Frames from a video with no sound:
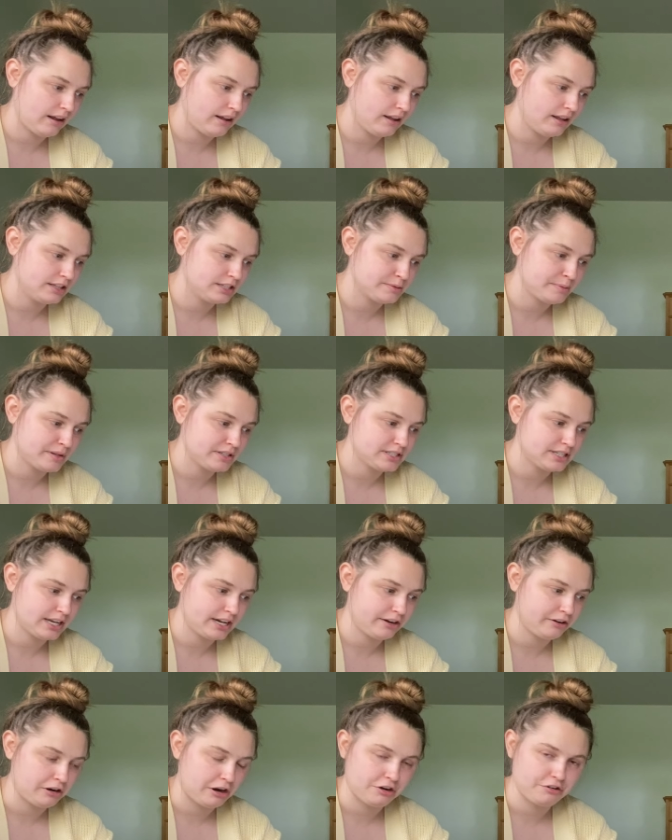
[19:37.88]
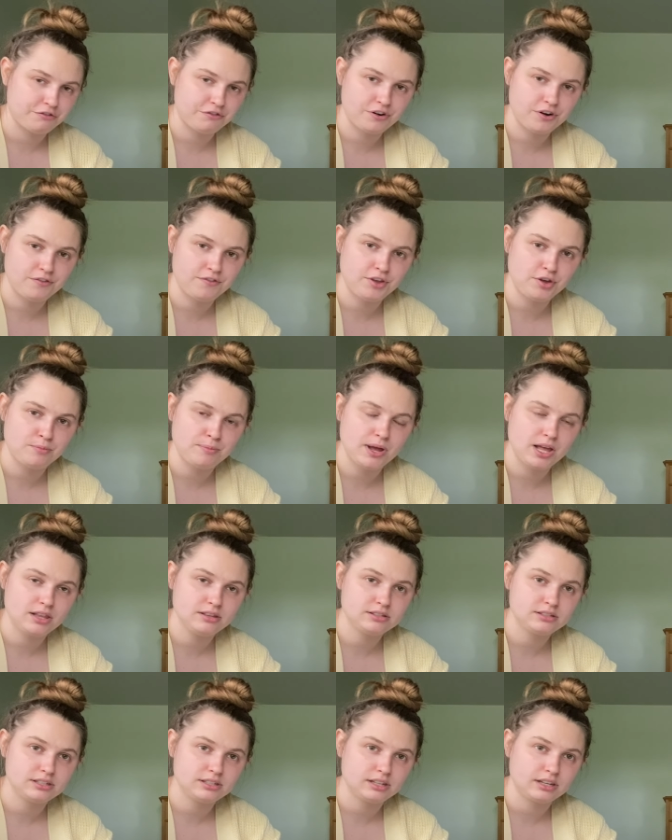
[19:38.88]
it's been sitting around for a few
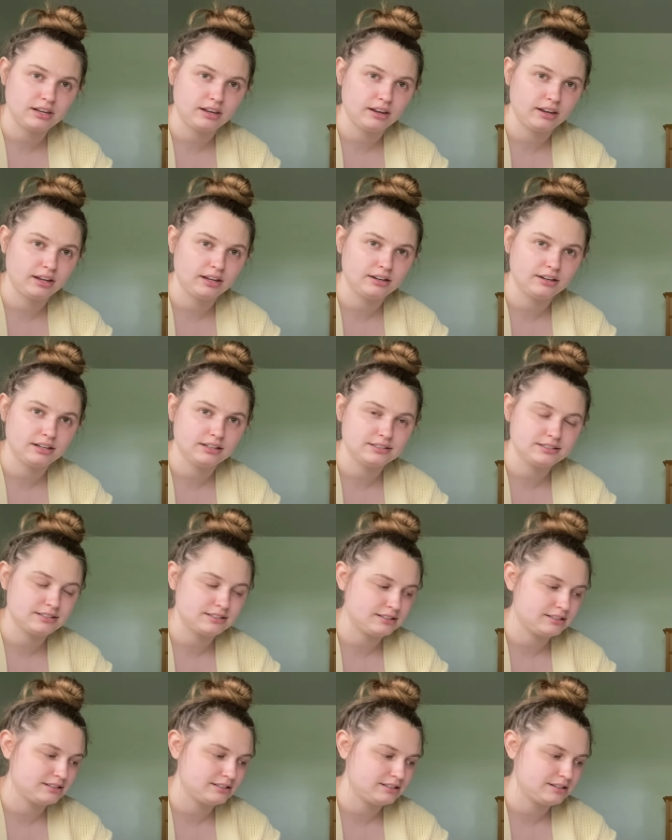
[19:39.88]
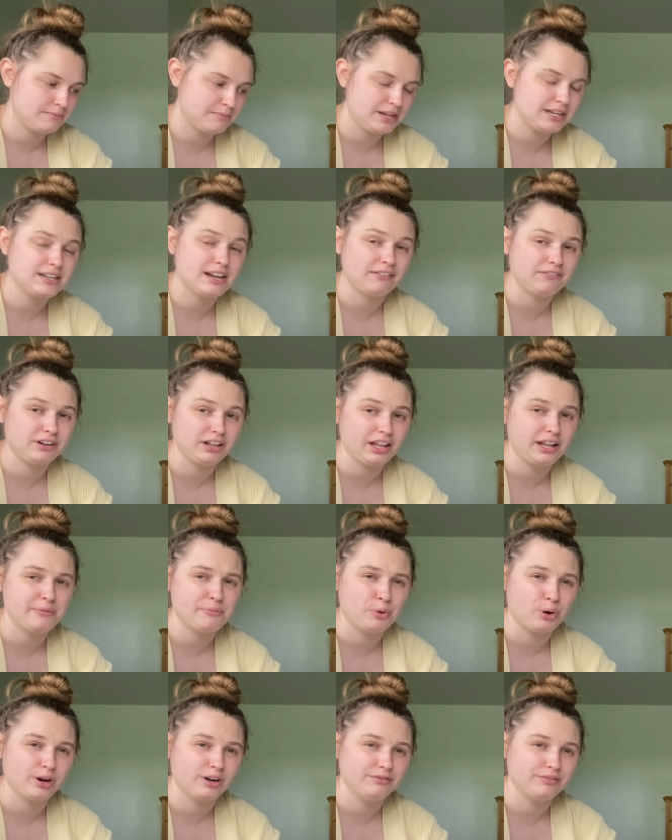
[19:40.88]
months, and it's, to me, definitely
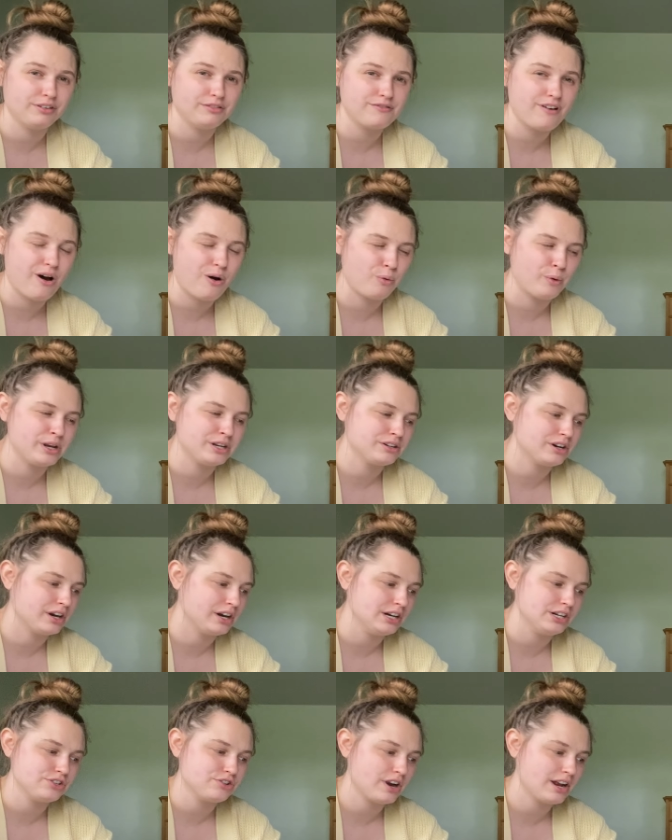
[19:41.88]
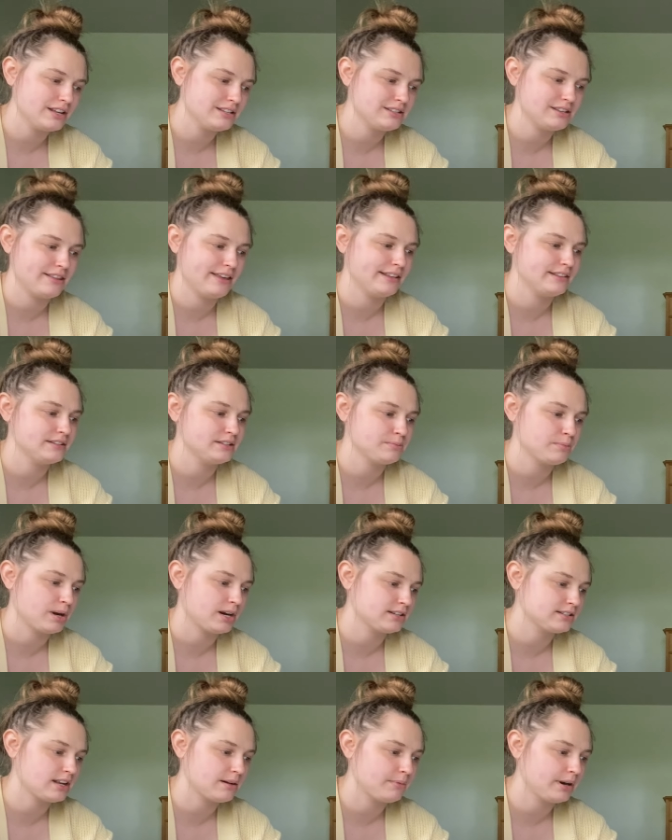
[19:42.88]
more of a fall winter dress than
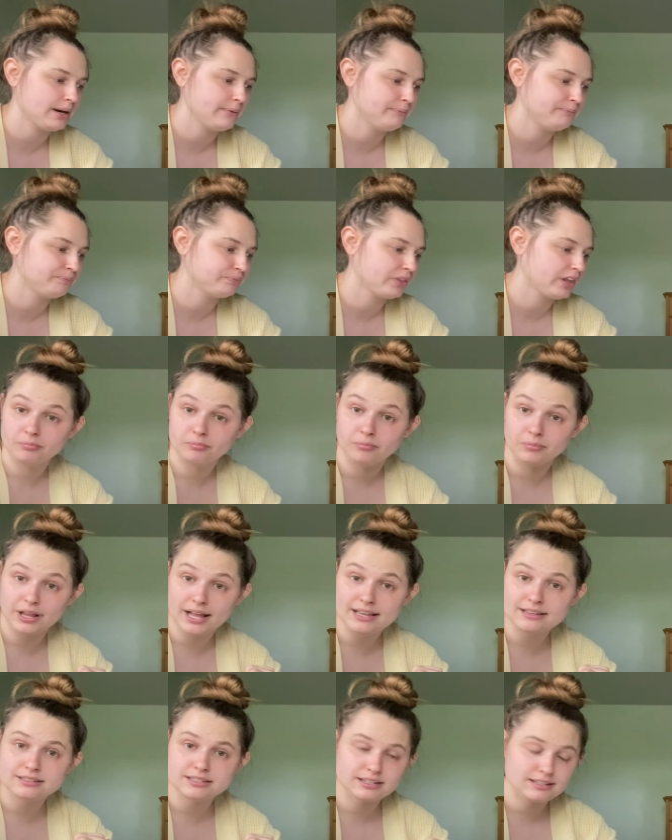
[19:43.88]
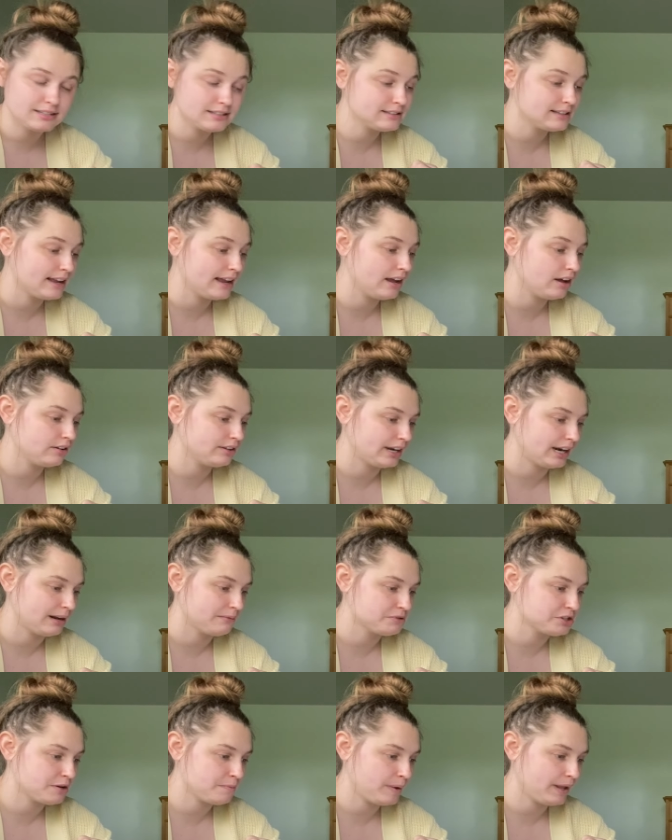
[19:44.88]
spring summer. Last sale that I'm
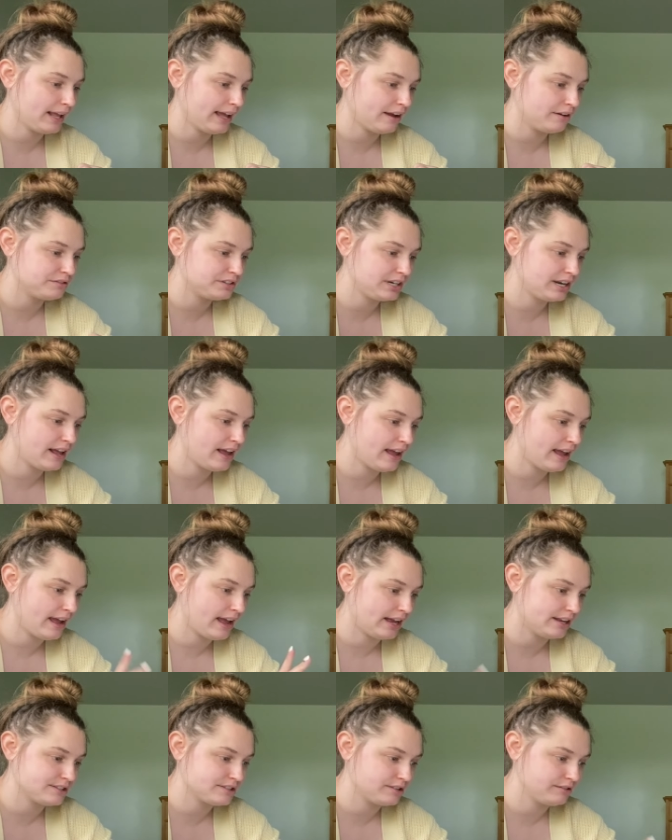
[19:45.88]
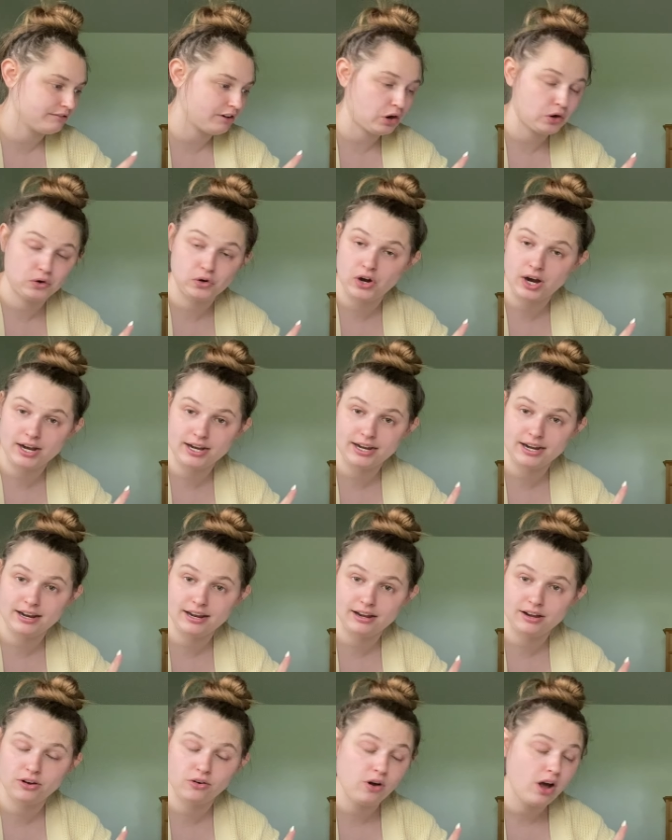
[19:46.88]
shipping out today as of right
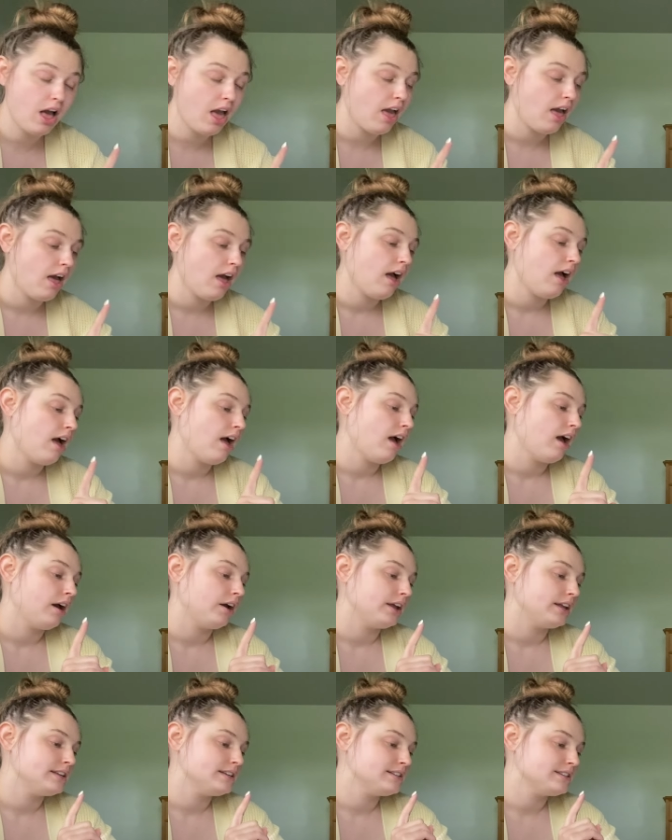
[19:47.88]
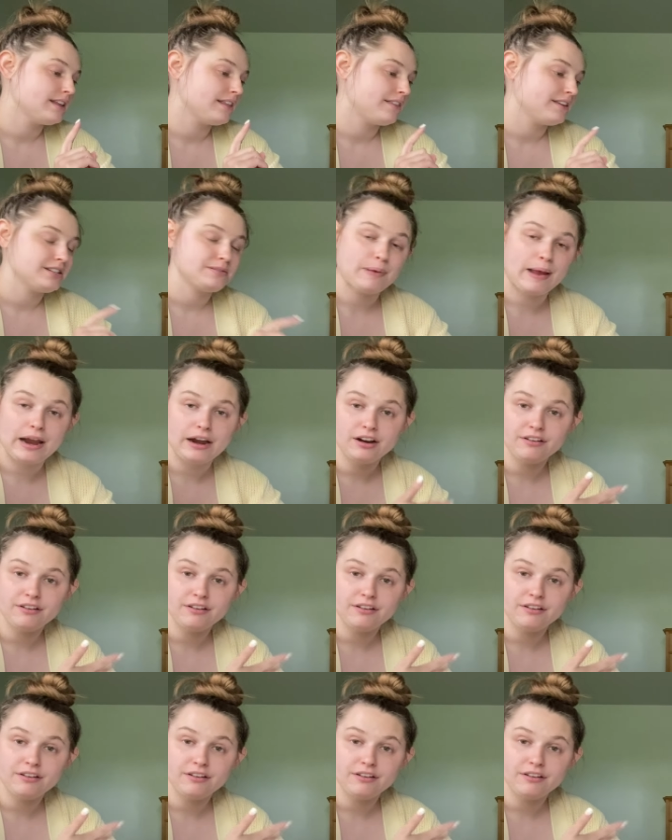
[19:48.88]
now is this pair